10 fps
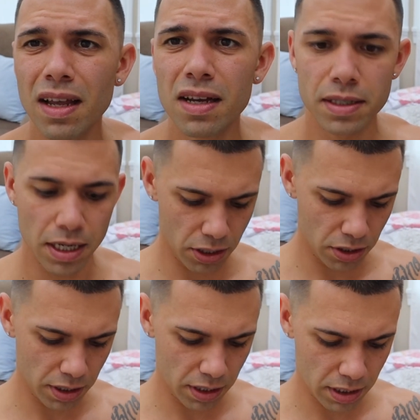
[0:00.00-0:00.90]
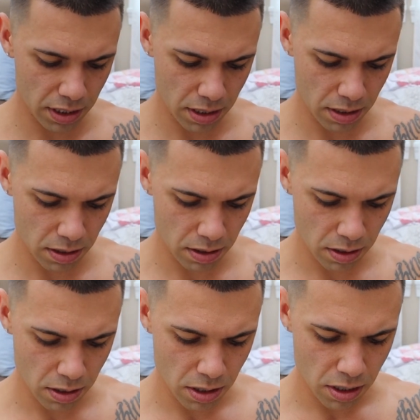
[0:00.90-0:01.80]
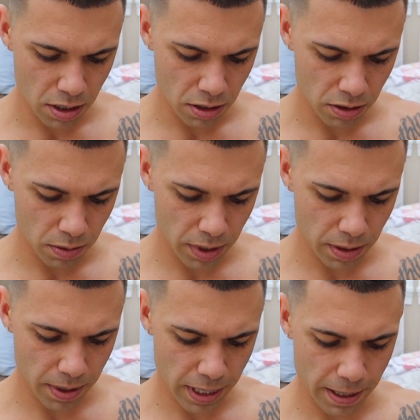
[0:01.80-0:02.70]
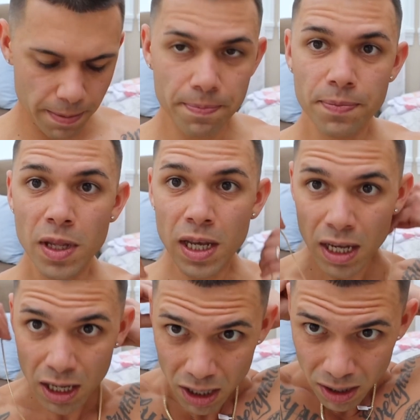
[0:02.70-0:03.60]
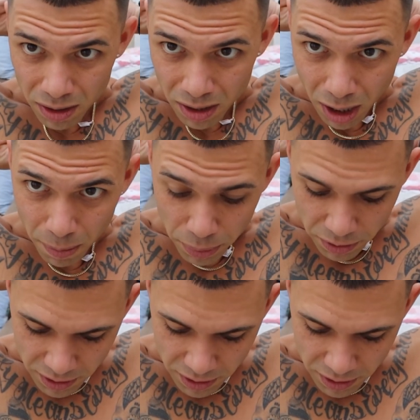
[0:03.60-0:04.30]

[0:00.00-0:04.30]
Los Angeles. So anyway, I'll put